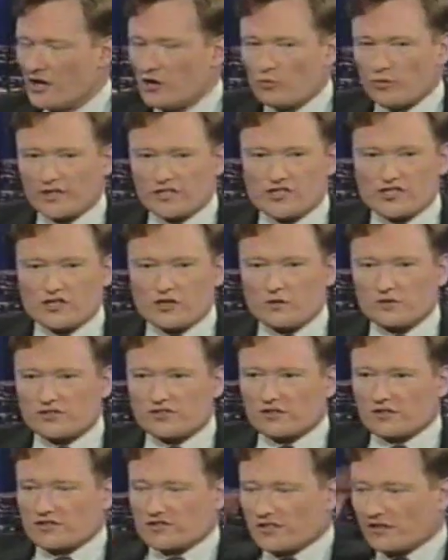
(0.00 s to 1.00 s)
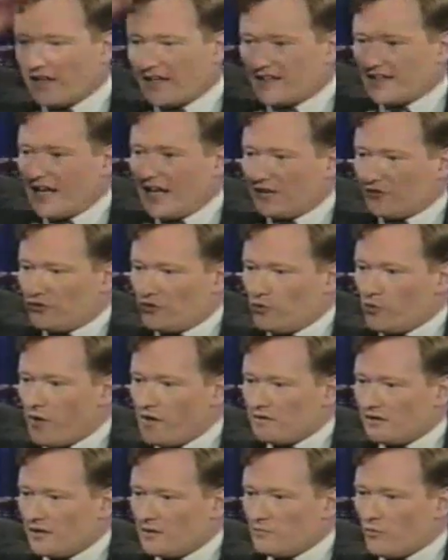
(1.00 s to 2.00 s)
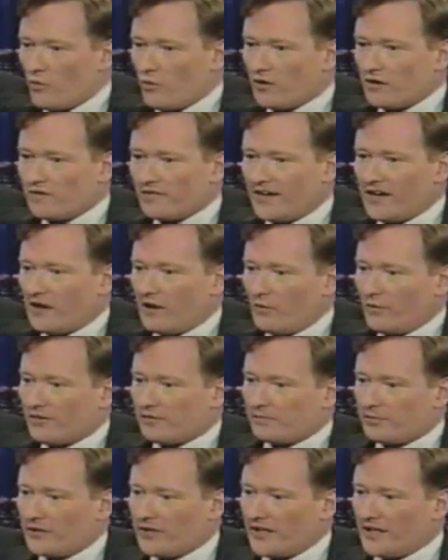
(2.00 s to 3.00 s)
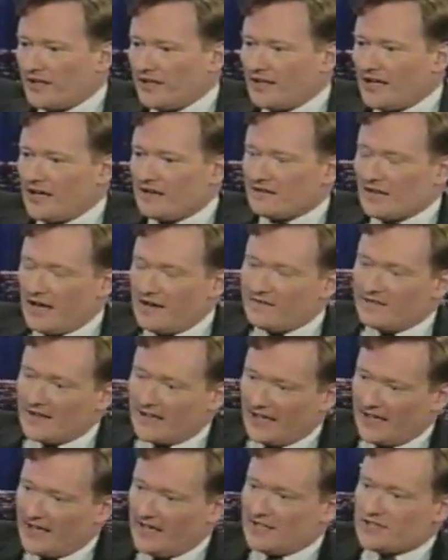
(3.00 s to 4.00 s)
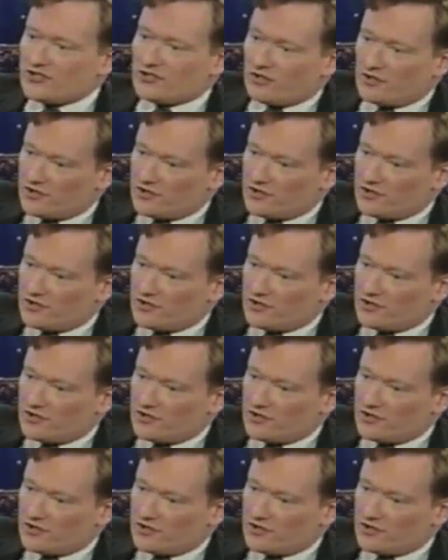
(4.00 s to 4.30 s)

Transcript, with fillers: When a show starts to like not do well anymore, they always bring in and and the kid